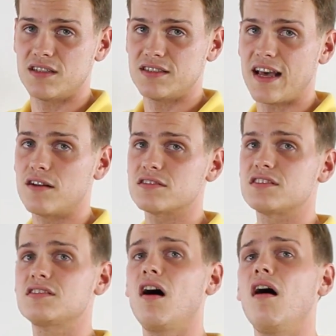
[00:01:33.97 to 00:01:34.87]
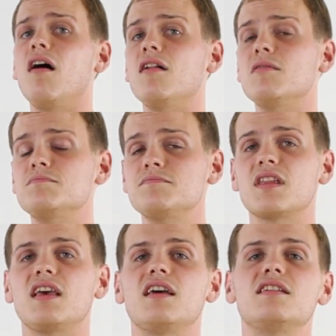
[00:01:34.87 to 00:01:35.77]
Now, psalm
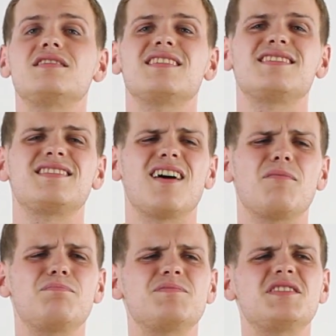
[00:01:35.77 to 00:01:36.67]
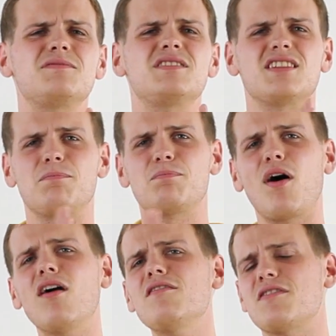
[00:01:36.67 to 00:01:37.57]
is, it's a
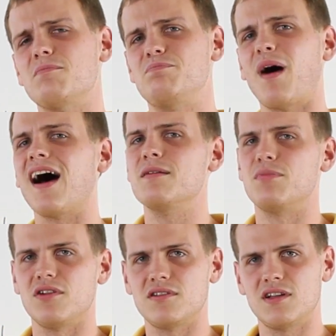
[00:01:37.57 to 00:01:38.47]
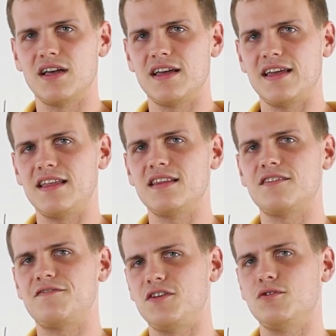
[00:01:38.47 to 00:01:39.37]
part of the Bible.
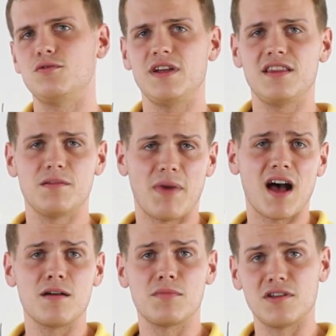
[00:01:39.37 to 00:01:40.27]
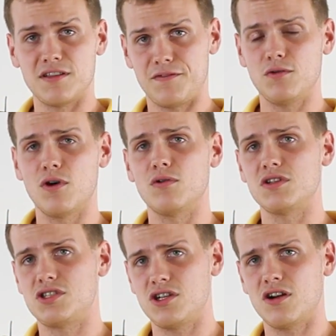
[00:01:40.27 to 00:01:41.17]
If you read the Bible, if you go
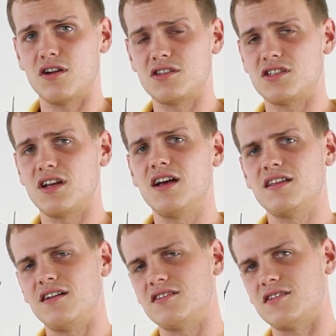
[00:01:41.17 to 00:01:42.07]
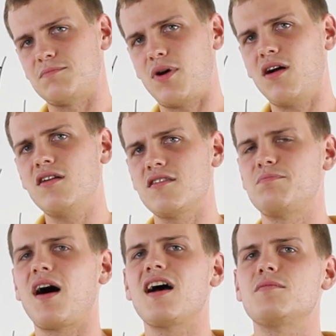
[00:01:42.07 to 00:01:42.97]
to church, there's a part of the
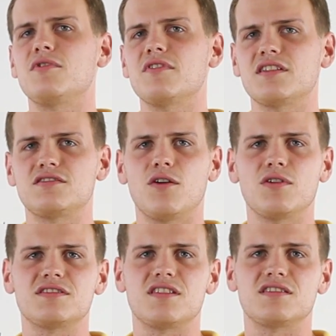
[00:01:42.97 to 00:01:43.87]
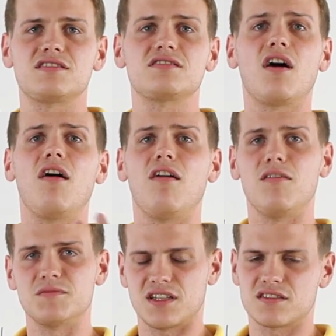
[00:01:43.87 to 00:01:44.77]
Bible that's known as the
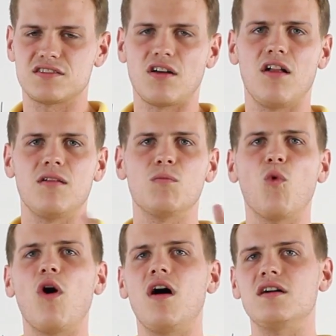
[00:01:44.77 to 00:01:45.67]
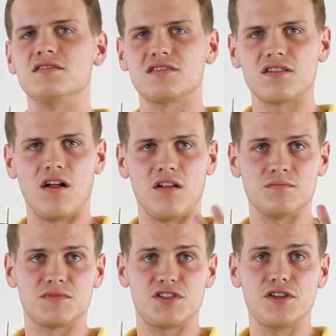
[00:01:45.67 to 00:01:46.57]
Psalms, like Psalm 1,
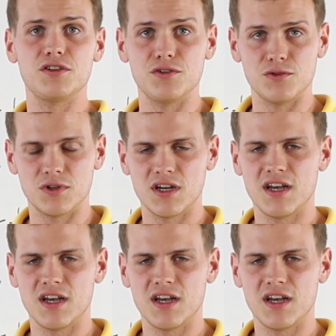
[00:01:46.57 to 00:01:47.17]
Psalm 2.